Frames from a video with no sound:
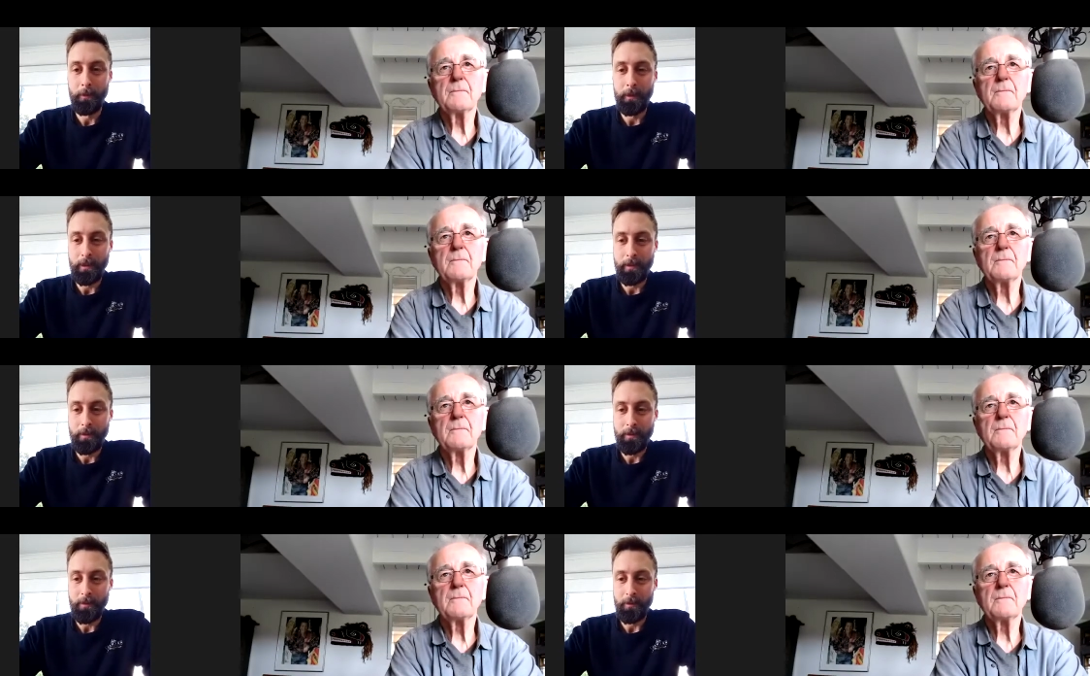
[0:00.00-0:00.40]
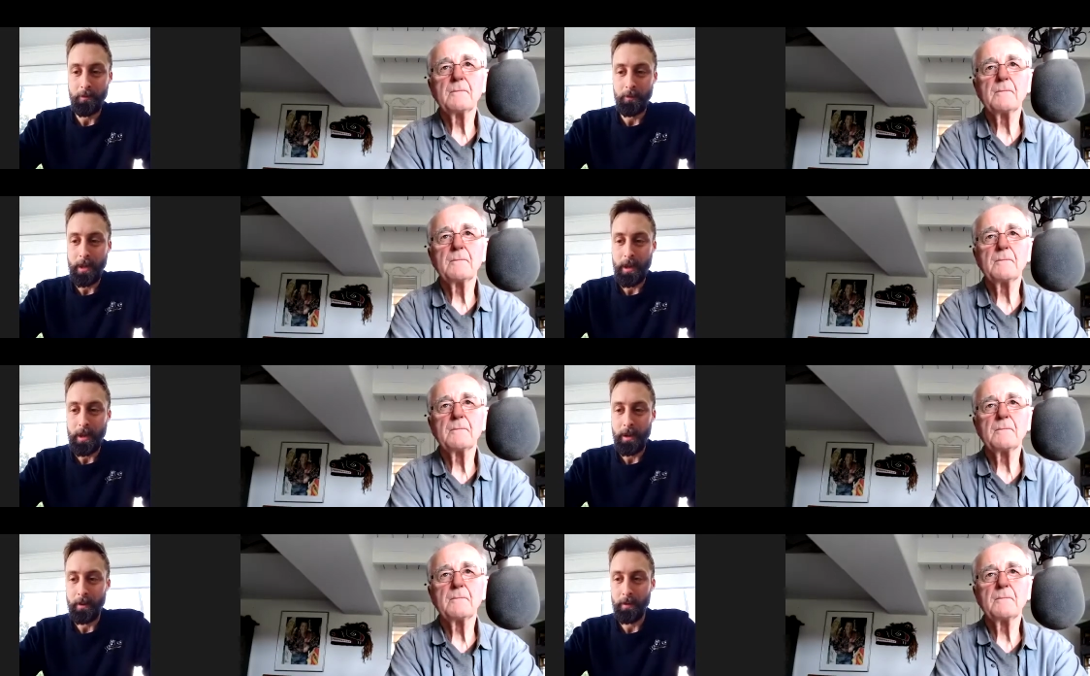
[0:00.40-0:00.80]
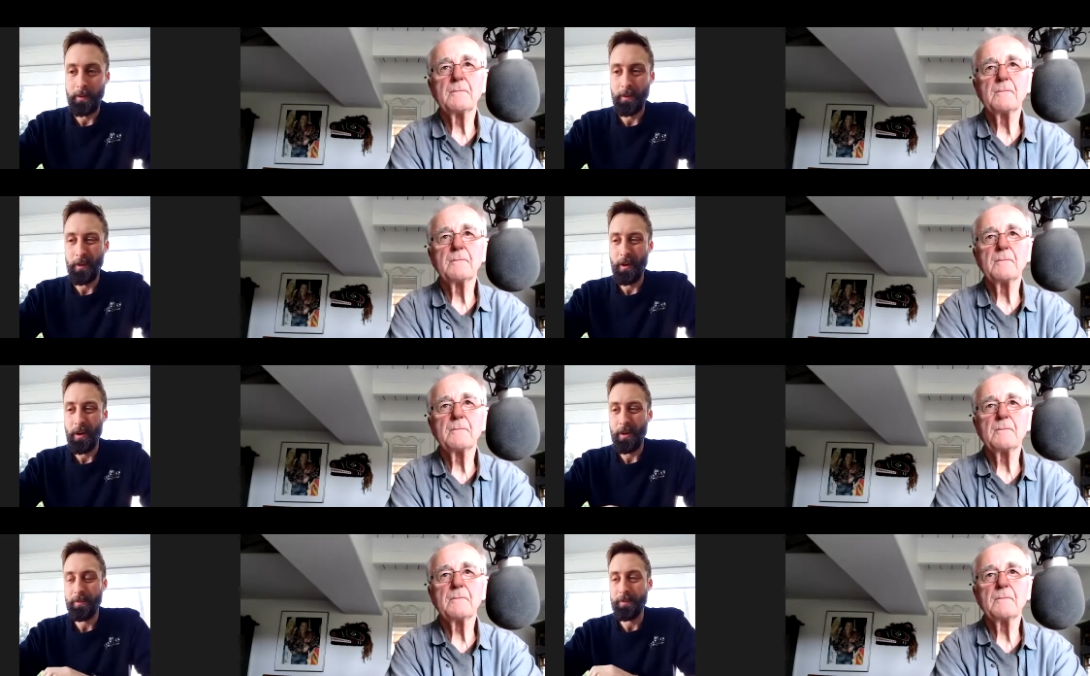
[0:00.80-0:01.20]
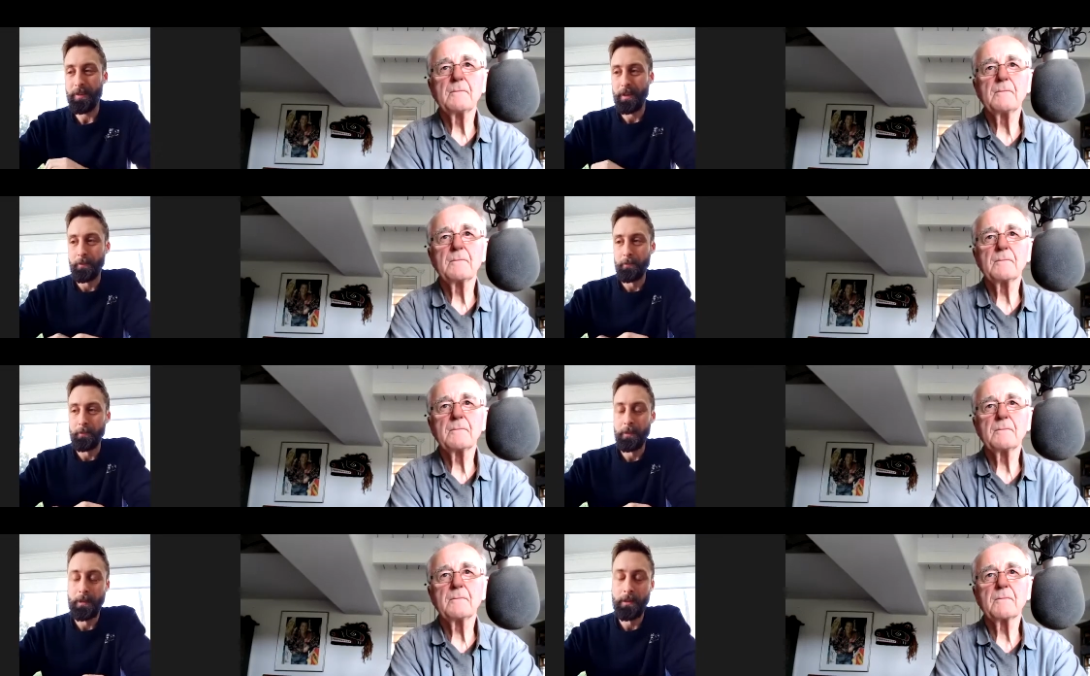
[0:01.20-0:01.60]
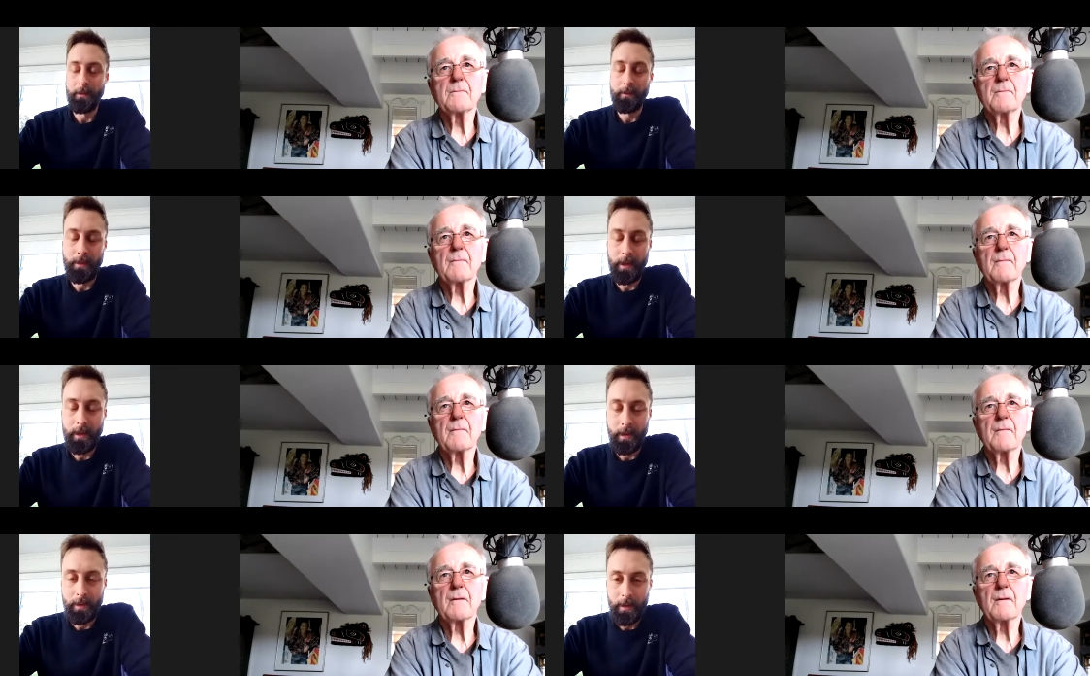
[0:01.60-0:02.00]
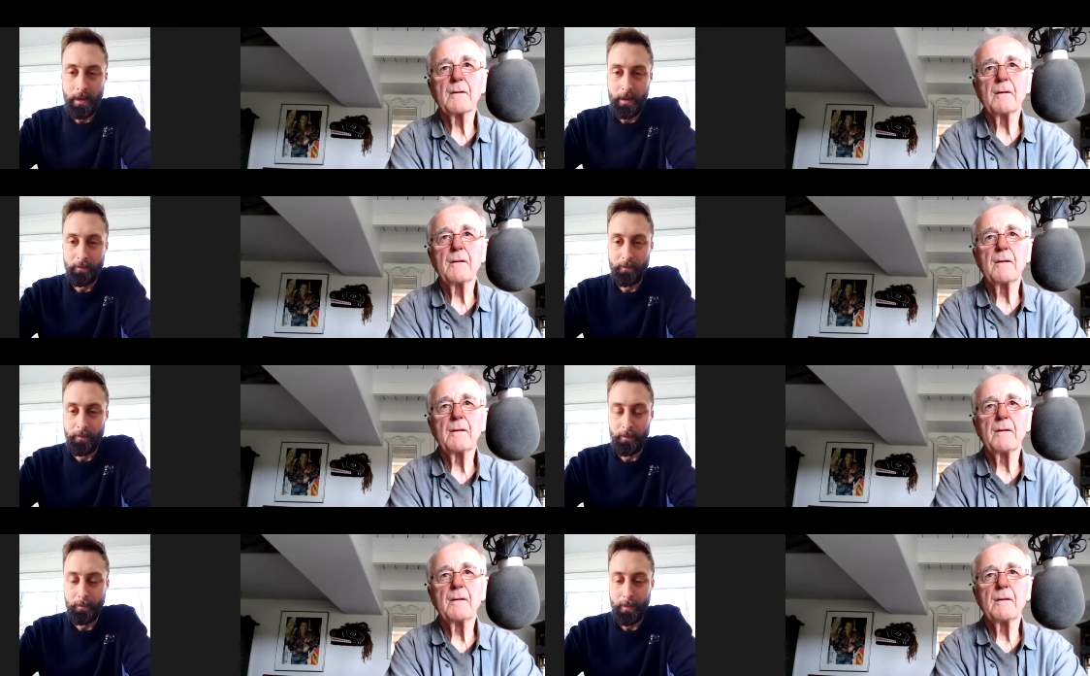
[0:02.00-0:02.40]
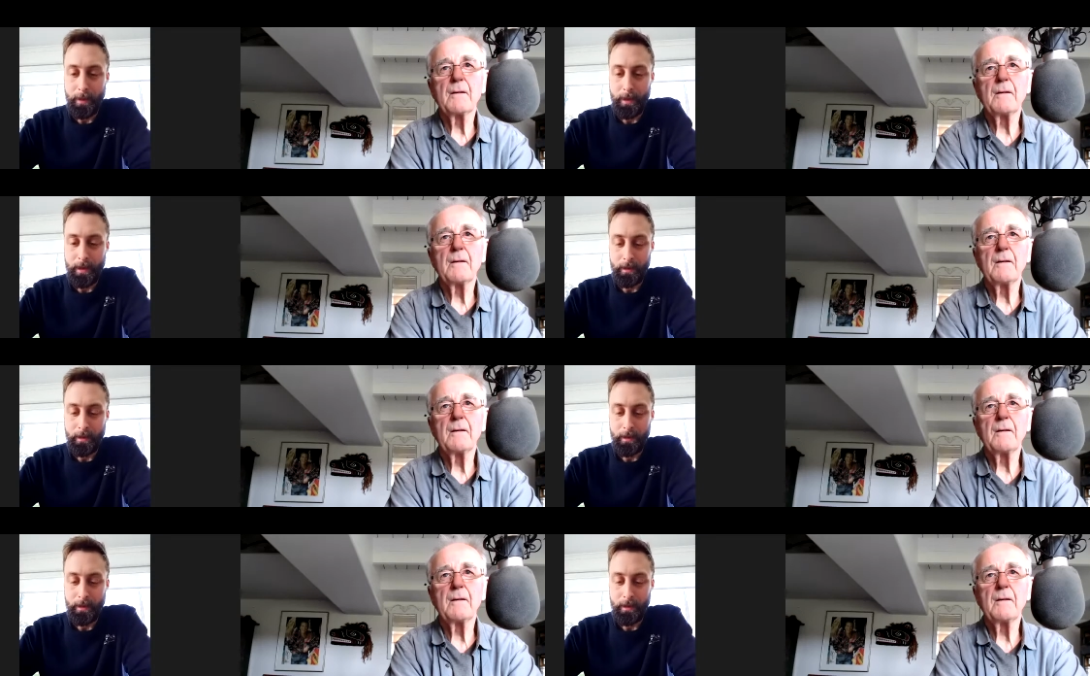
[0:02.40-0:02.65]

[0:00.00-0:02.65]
Speaker 1: really stood out that I think really stand out for me.